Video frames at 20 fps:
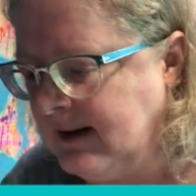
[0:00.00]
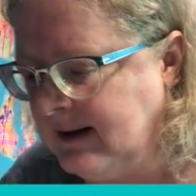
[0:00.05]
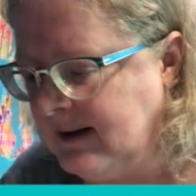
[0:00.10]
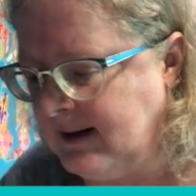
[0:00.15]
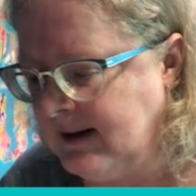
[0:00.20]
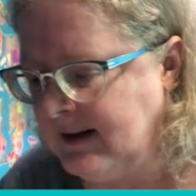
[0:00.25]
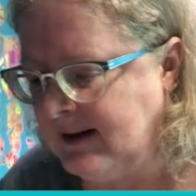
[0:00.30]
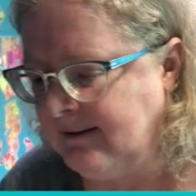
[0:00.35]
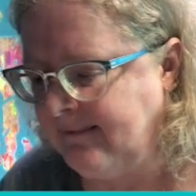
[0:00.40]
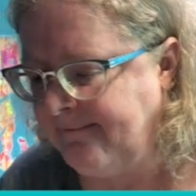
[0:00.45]

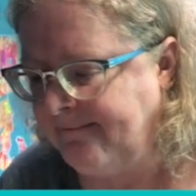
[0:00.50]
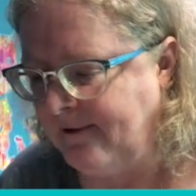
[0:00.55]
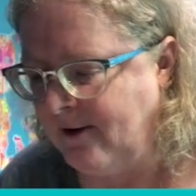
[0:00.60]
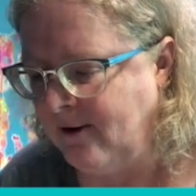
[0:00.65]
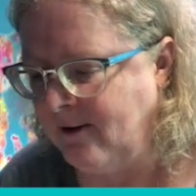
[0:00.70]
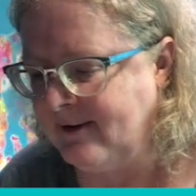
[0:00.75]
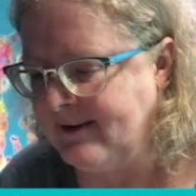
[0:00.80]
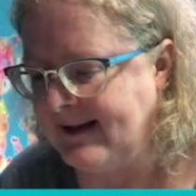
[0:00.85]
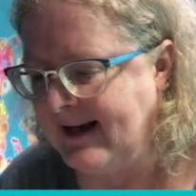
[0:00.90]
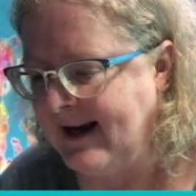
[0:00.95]
It
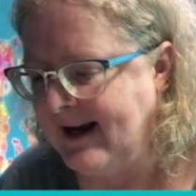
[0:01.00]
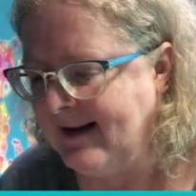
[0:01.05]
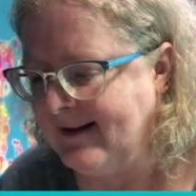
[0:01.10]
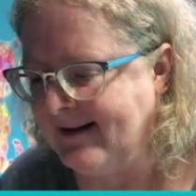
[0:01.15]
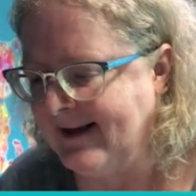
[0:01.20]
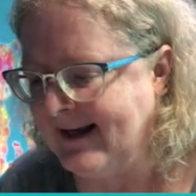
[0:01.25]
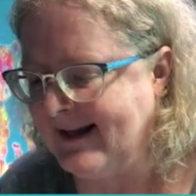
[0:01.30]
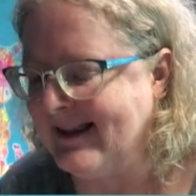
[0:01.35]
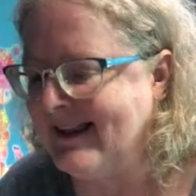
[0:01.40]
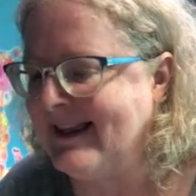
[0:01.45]
folds out
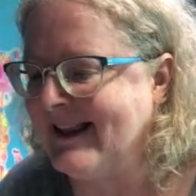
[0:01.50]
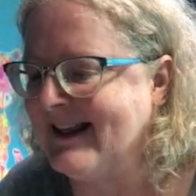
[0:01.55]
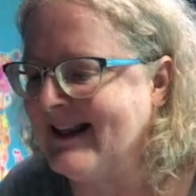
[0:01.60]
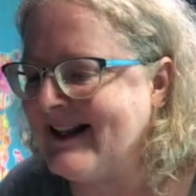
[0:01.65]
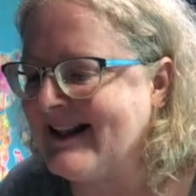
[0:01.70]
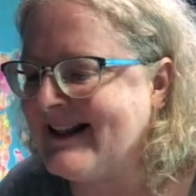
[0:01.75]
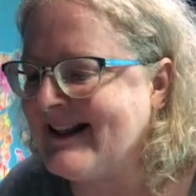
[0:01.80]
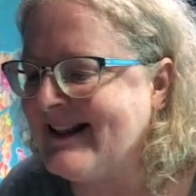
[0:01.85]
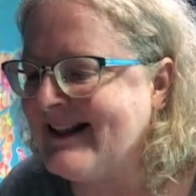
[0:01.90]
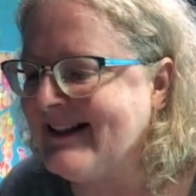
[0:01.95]
like
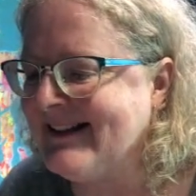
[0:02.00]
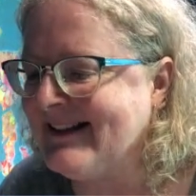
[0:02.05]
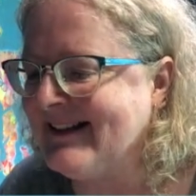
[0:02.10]
this.